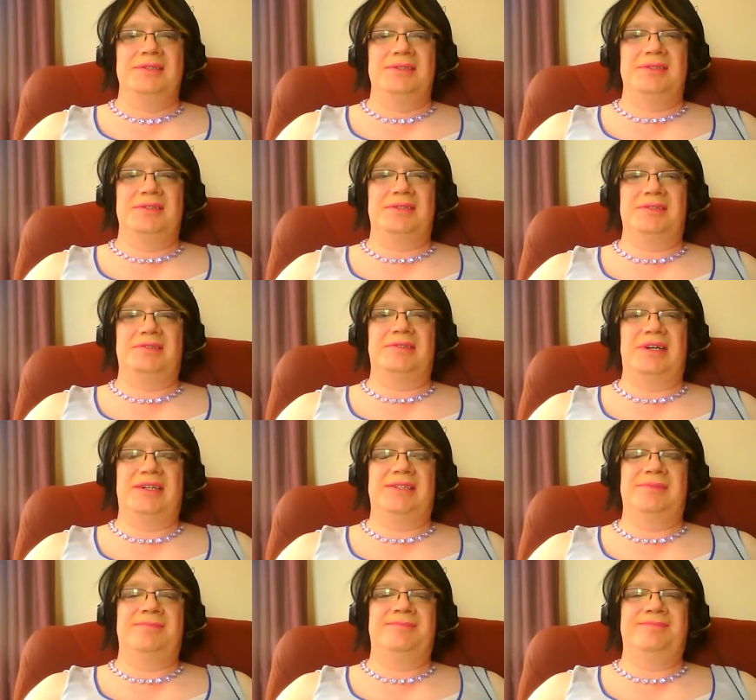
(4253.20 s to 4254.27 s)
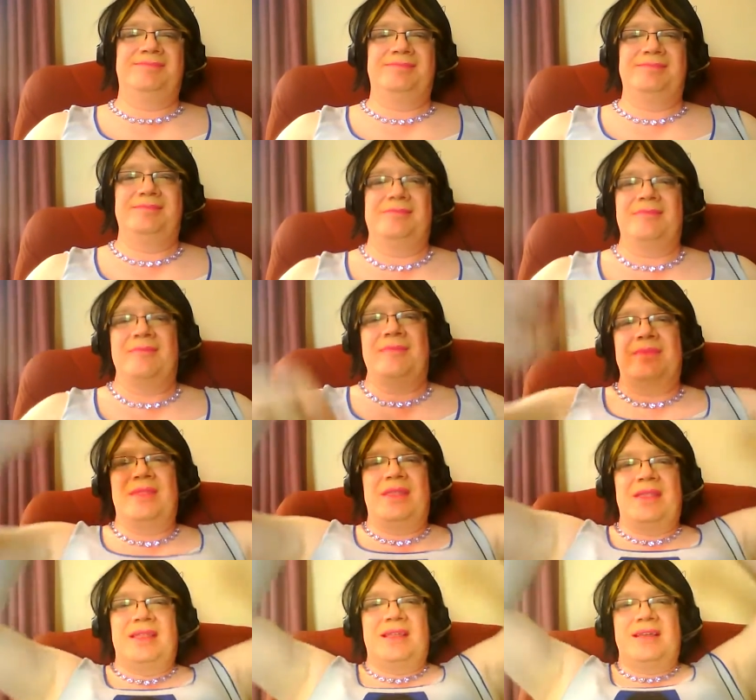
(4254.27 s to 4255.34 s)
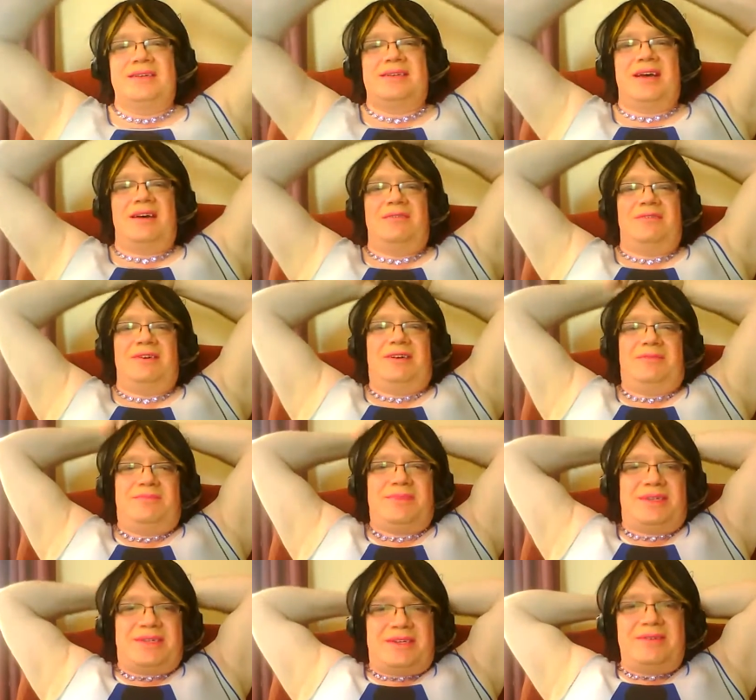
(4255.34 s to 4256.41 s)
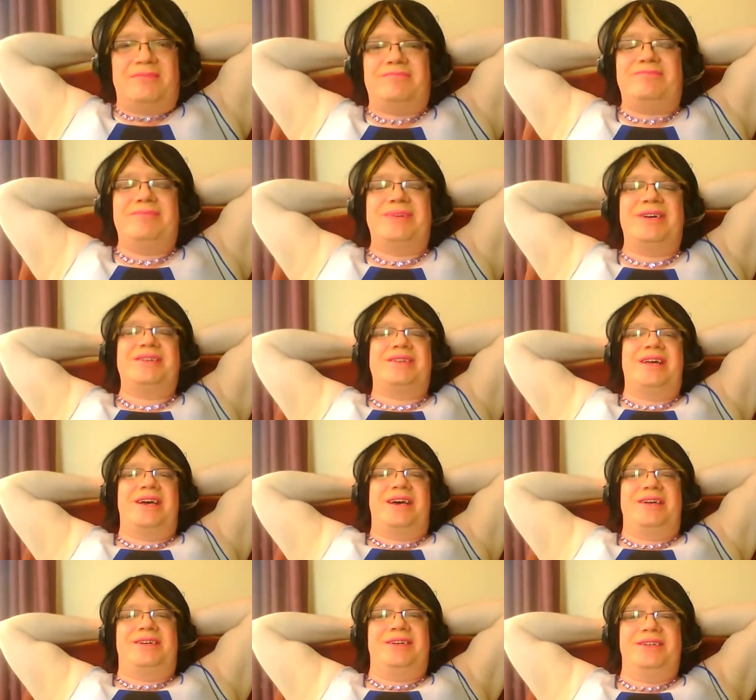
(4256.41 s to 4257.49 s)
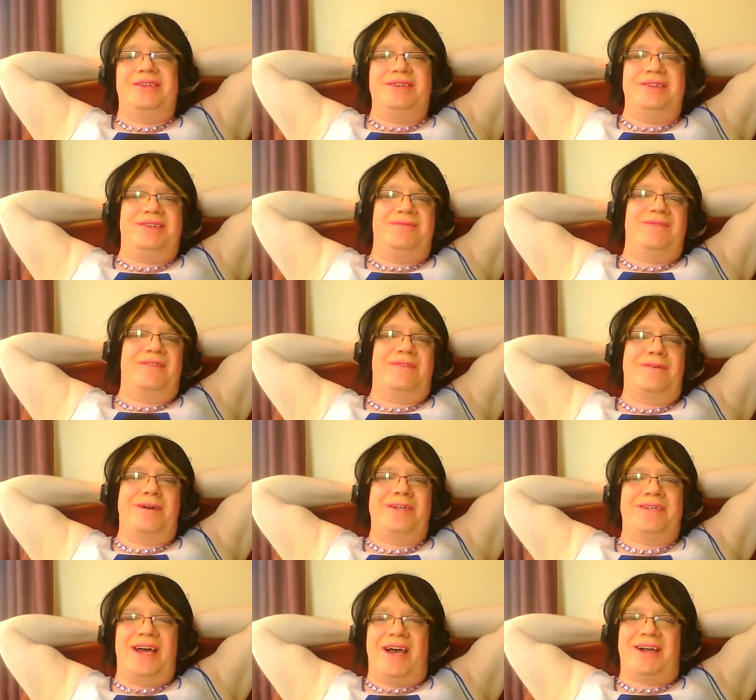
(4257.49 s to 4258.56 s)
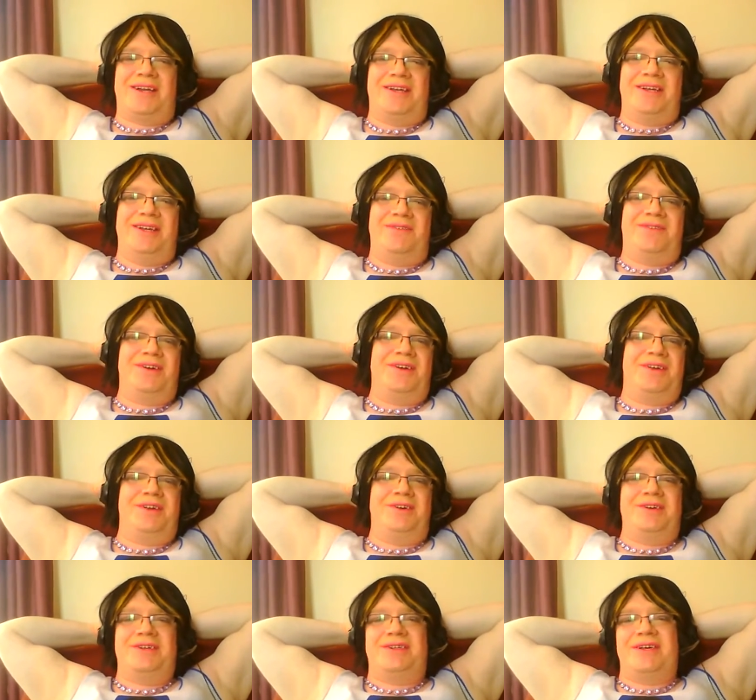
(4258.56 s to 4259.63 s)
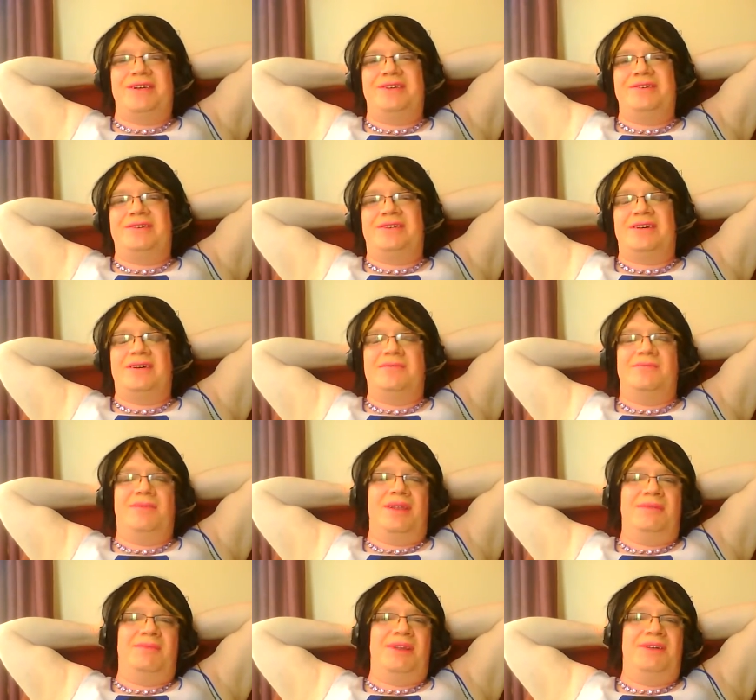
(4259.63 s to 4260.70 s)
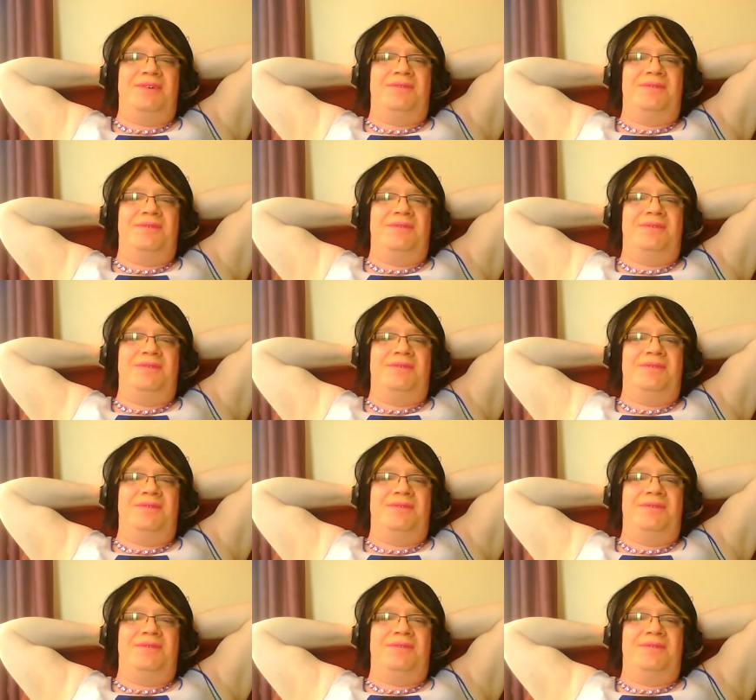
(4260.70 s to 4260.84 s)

oh, well. Cy Williams does say I should do some voice acting. If you're curious, I do some limited